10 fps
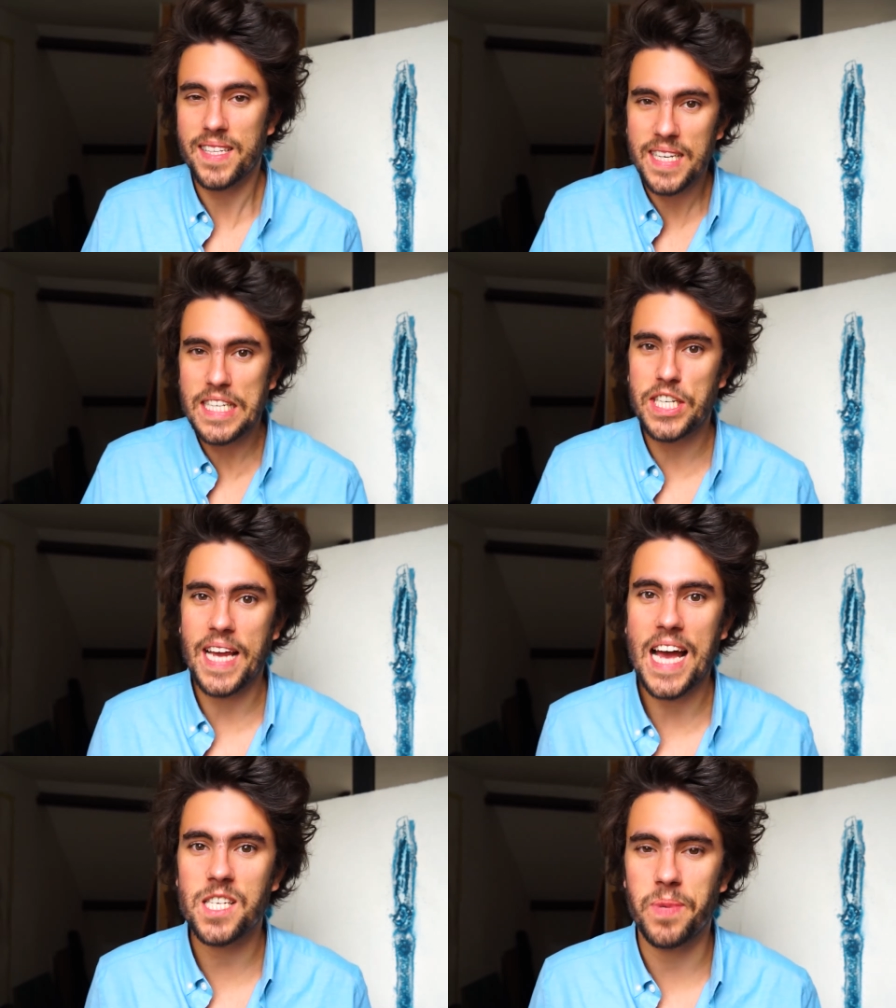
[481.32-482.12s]
teaching
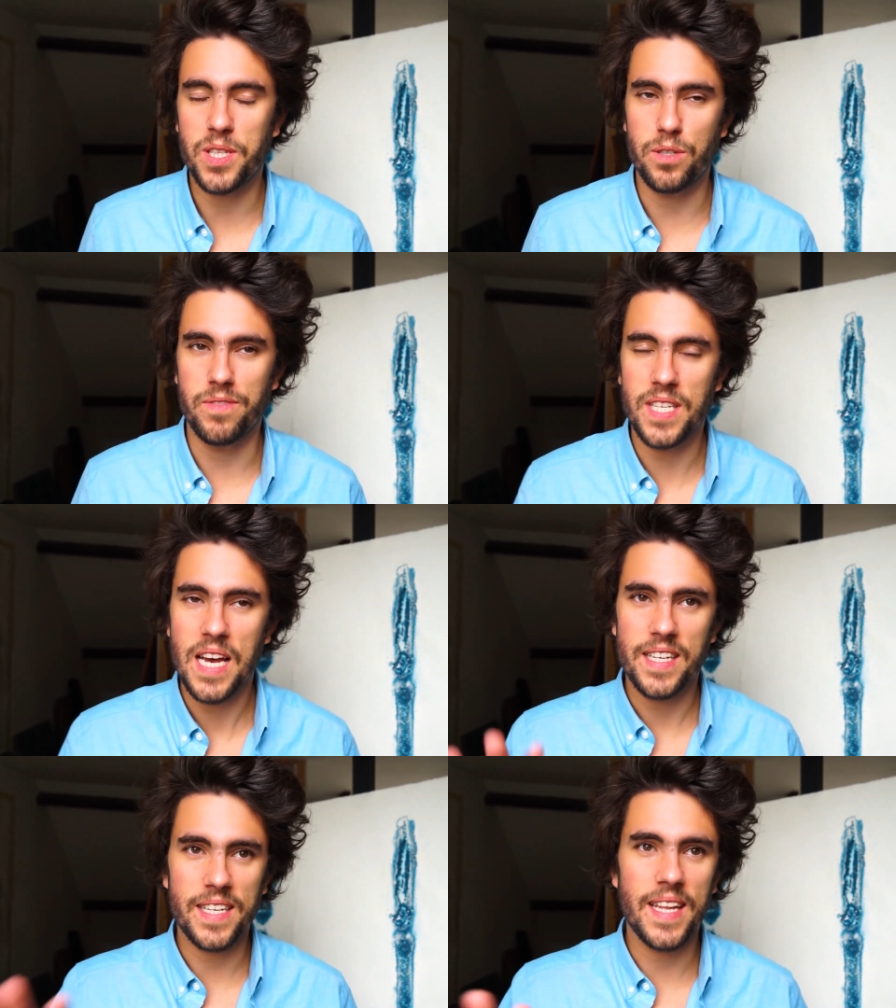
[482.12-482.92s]
aspect of it,
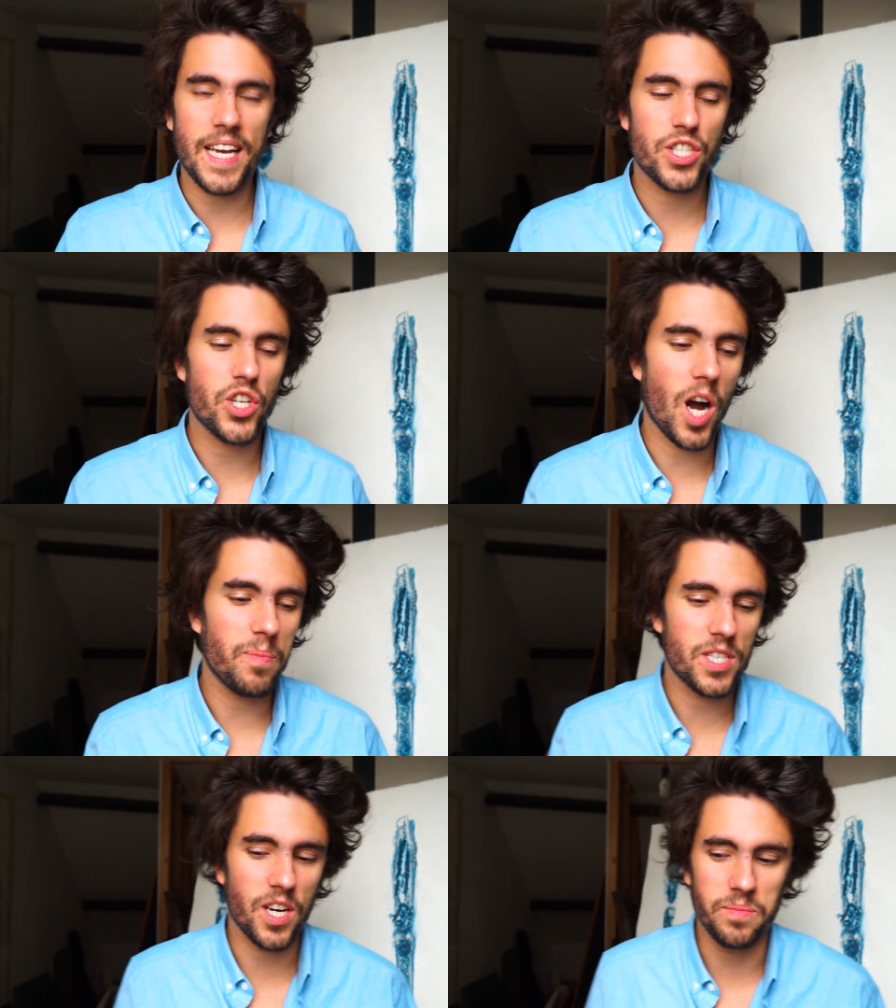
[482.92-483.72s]
then the next job
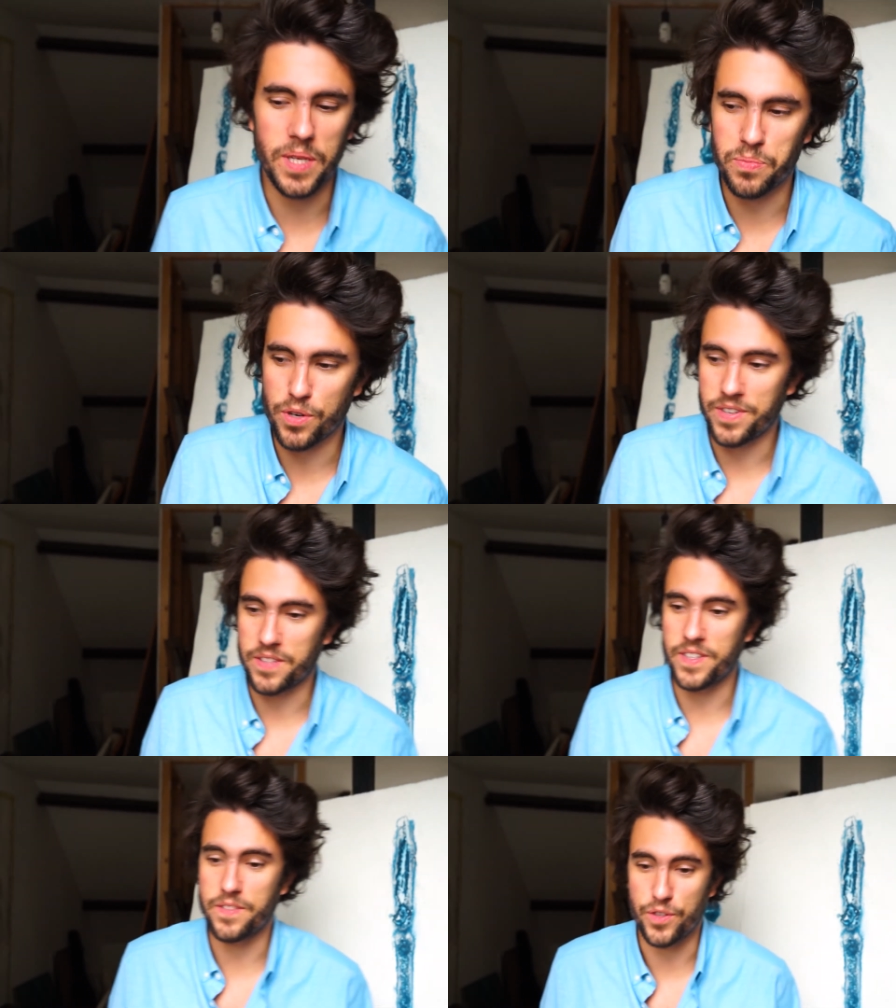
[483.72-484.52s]
is going to be a perfect
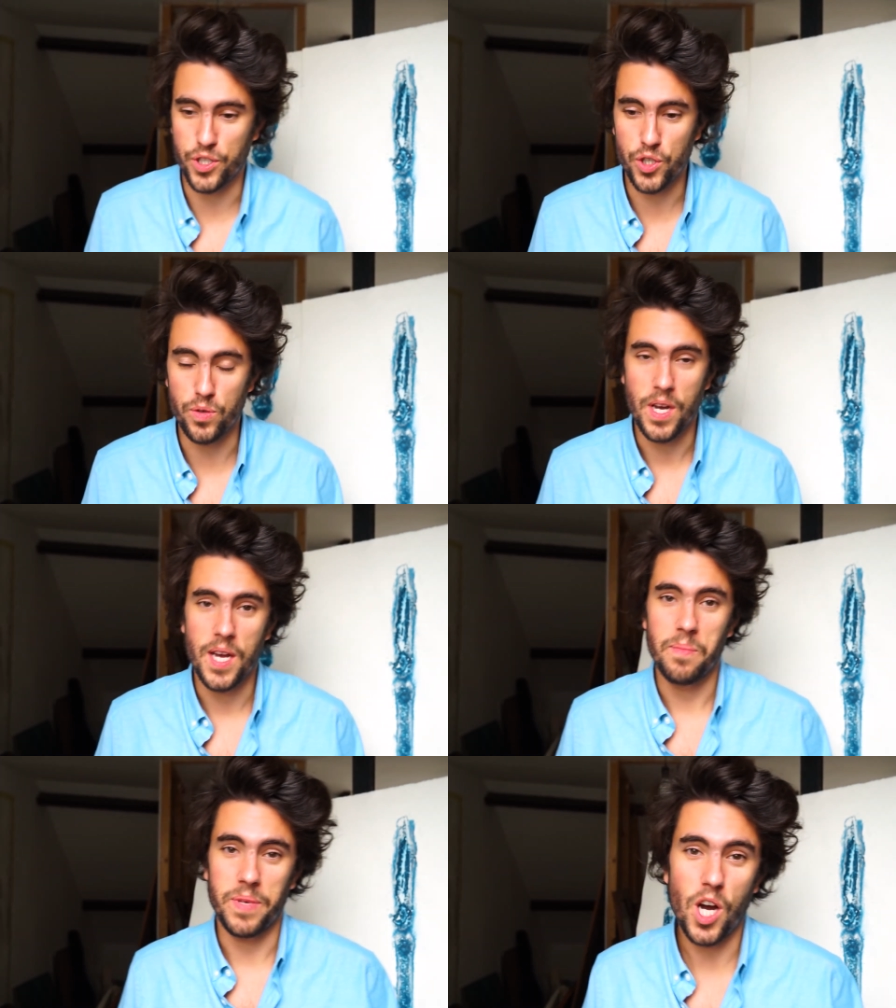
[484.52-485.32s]
fit for you,
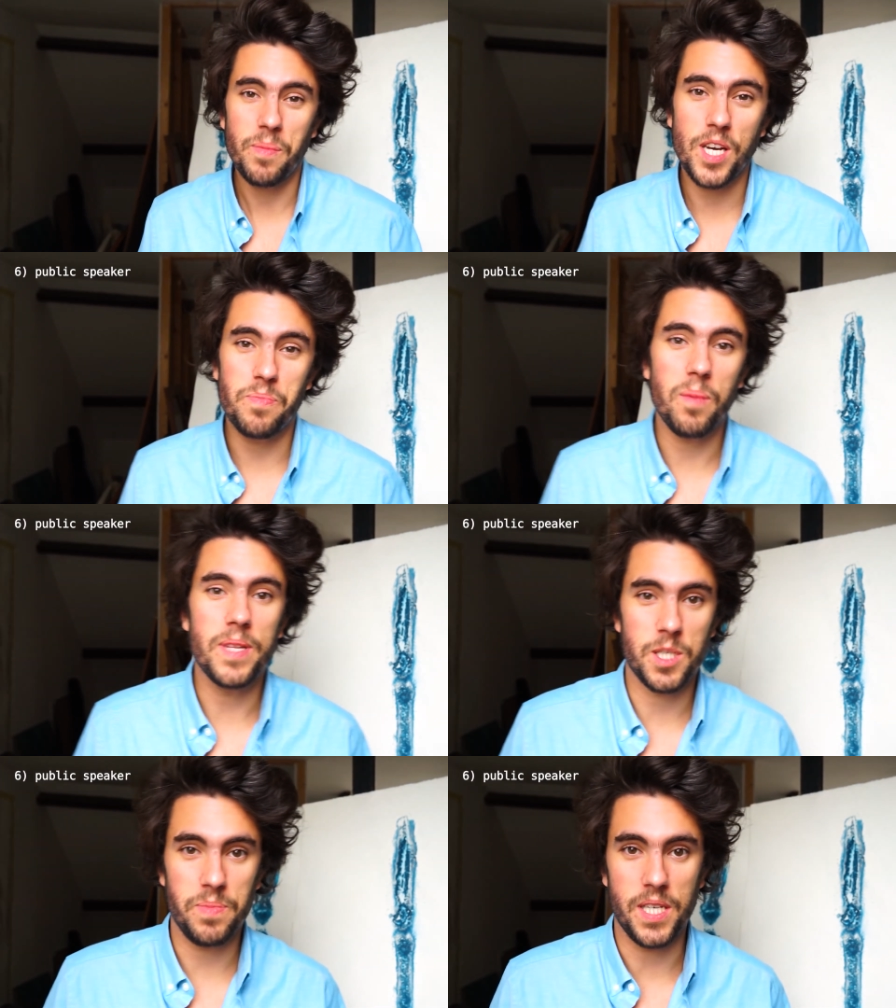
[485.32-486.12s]
becoming a
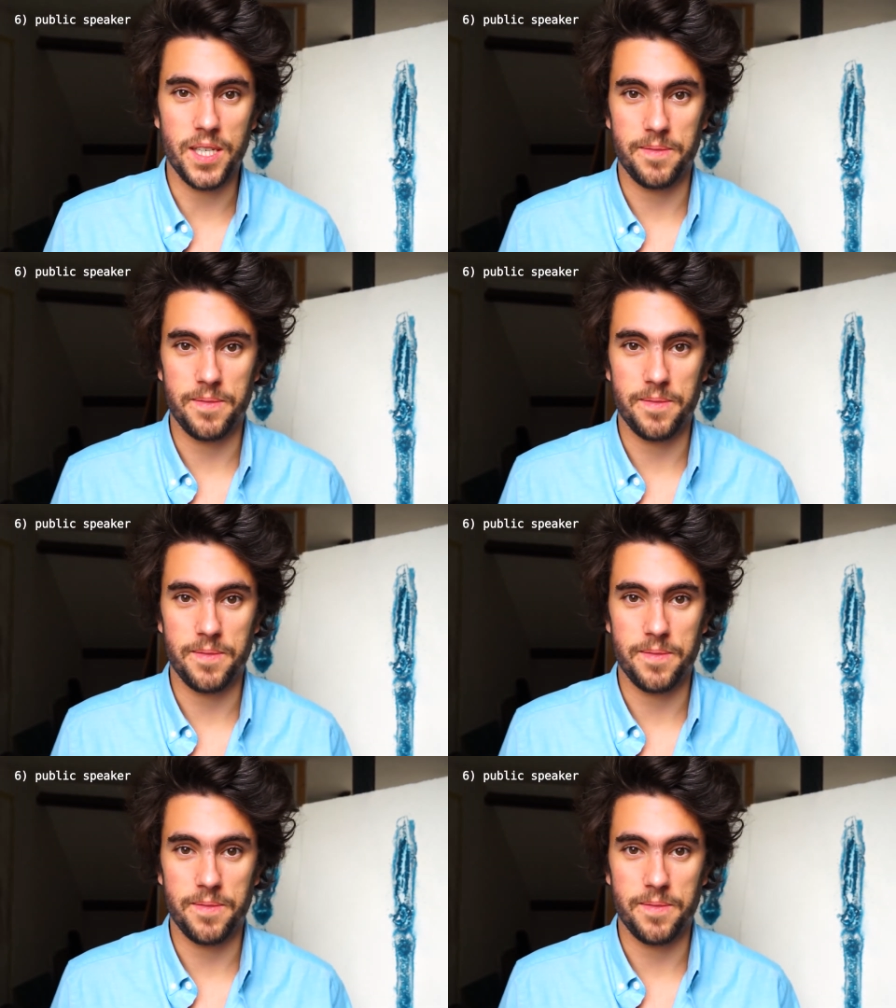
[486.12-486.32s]
public speaker.